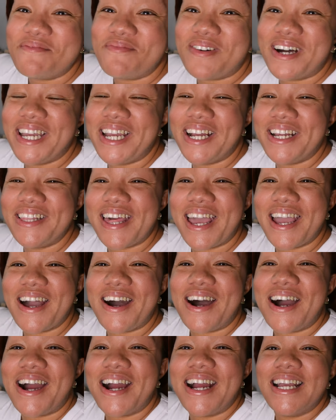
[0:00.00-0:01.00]
but here they
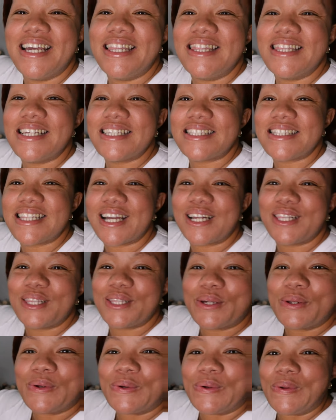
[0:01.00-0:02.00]
are in this like
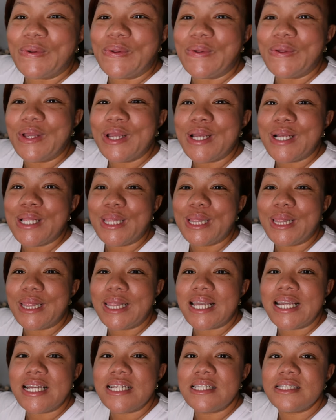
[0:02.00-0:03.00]
little
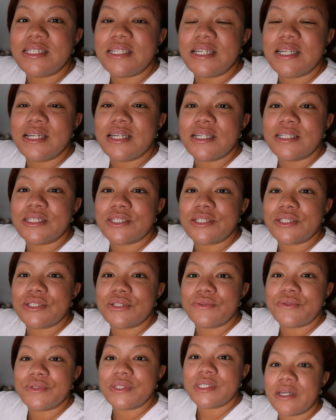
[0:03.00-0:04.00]
lazy
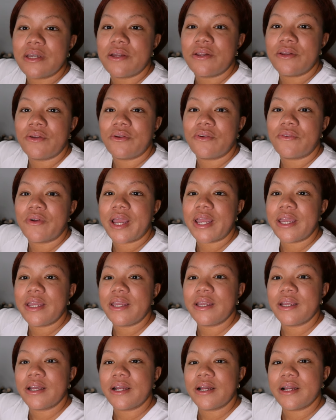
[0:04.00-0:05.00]
Susan right
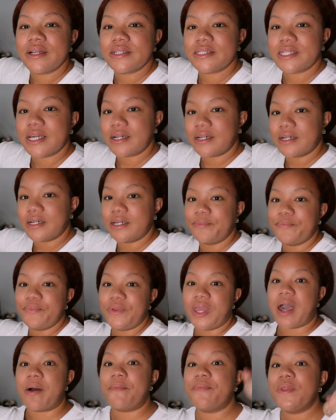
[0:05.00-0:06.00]
here. Is that good?
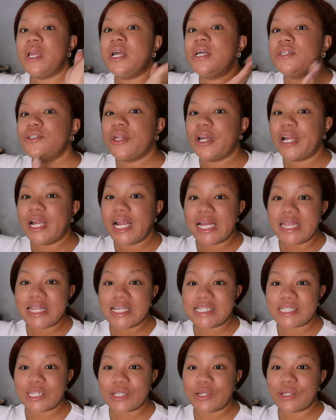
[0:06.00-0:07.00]
Yeah. So they're here in
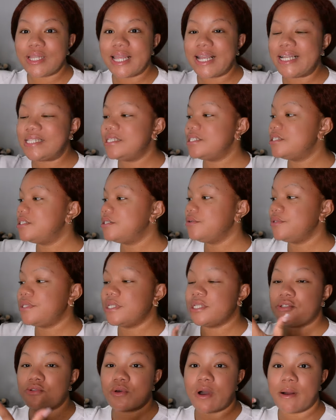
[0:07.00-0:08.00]
this little lazy
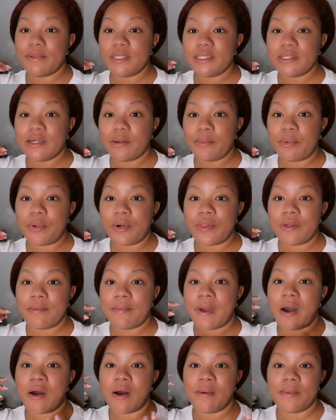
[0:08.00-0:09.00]
Susan. So I'm just just gonna pull
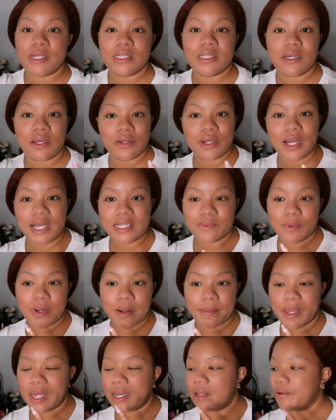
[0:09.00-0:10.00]
them out. I'm gonna tell you guys what
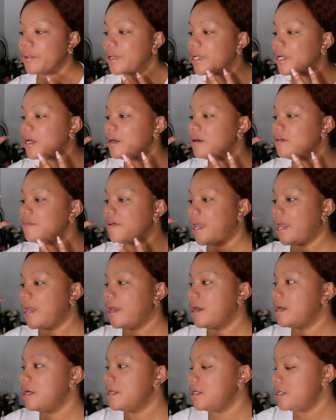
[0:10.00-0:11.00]
I'm getting rid of
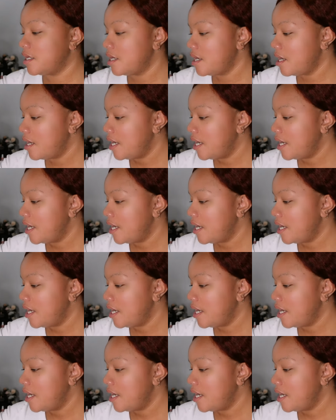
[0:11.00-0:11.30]
and